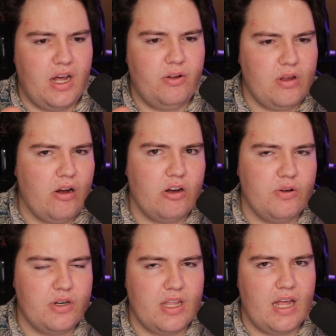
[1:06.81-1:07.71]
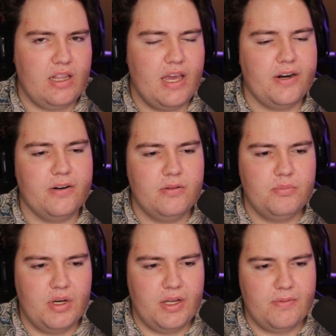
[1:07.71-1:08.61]
I'll go into that later,
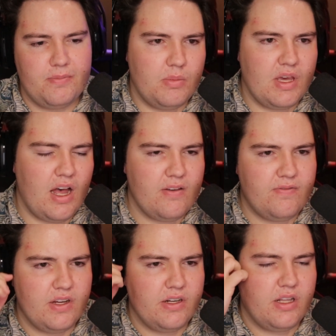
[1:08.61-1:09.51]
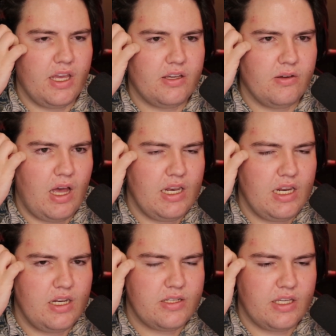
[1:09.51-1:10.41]
but yeah, I figured like I
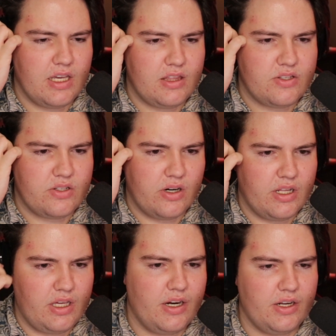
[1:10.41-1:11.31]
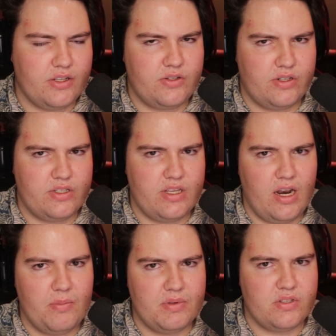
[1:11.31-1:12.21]
needed to get the starting area sort of set
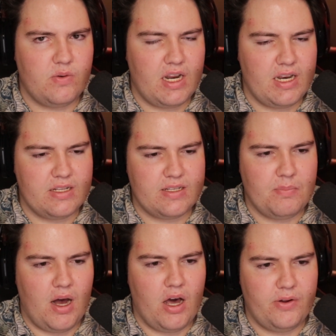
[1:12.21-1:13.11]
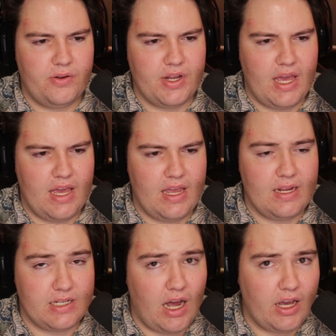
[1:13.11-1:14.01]
up, and so what I did is I modeled
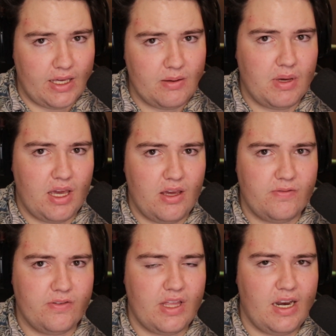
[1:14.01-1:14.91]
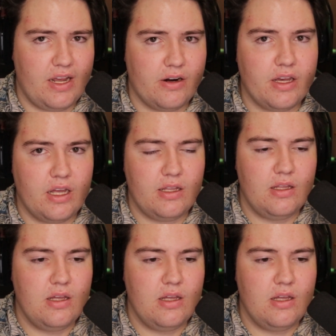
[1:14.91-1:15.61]
a docking bay for that area.